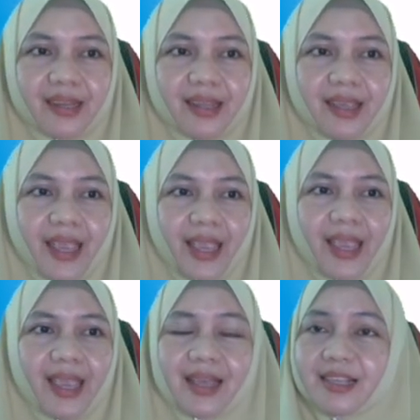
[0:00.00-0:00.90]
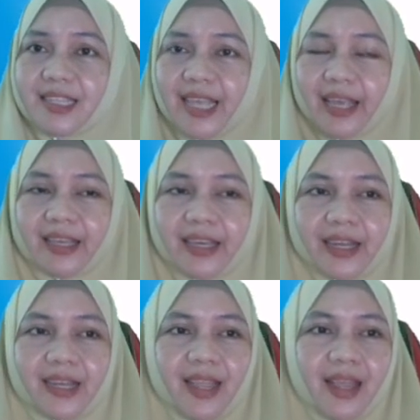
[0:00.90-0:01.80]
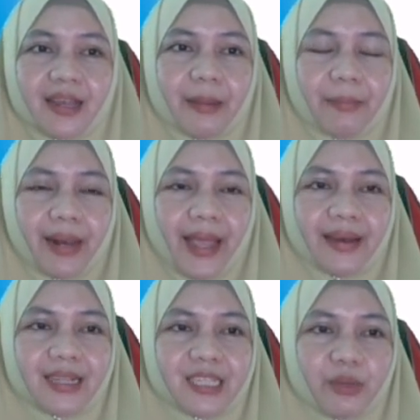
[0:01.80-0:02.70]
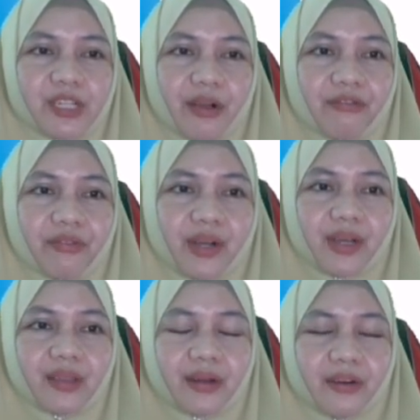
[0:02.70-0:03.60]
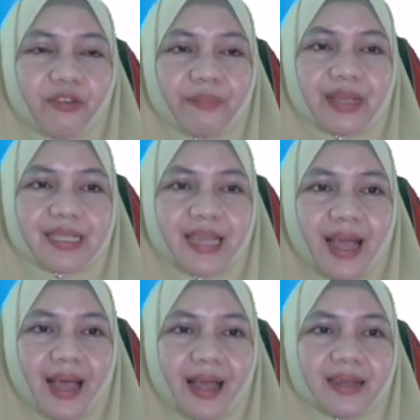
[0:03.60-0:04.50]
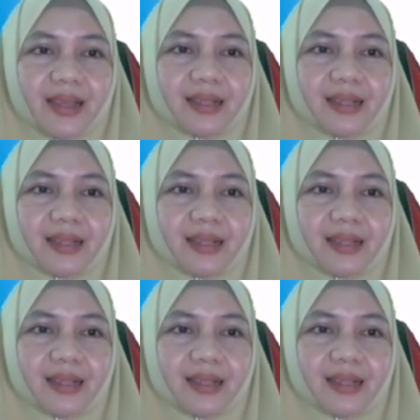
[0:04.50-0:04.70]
Okay. Second, the planets which are further from the sun